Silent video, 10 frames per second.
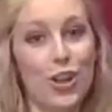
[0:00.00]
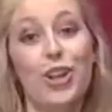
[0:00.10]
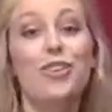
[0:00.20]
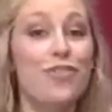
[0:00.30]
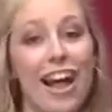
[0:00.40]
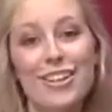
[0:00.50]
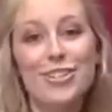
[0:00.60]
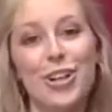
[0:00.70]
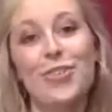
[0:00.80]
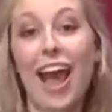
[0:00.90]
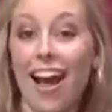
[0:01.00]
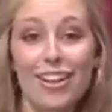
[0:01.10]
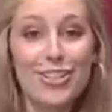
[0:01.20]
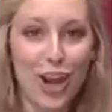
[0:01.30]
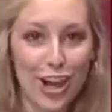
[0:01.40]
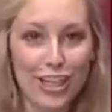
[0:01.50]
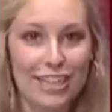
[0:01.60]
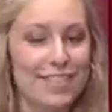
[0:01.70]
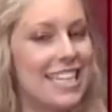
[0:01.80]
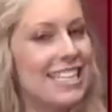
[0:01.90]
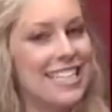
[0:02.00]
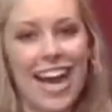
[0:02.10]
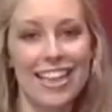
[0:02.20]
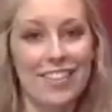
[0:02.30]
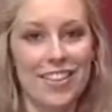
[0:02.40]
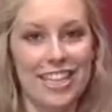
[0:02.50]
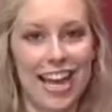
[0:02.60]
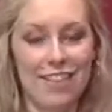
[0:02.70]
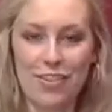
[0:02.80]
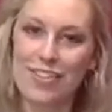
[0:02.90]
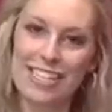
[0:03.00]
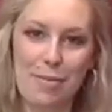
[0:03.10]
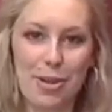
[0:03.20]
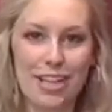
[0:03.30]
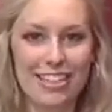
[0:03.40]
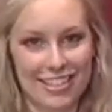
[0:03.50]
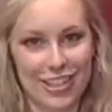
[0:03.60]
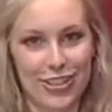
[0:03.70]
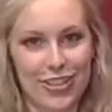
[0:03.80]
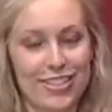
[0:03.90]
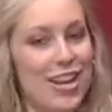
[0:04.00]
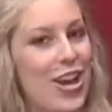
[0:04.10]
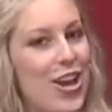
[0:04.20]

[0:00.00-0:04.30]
Corvallis-grown Alex Hargreaves is not living the life of a typical 18-year-old.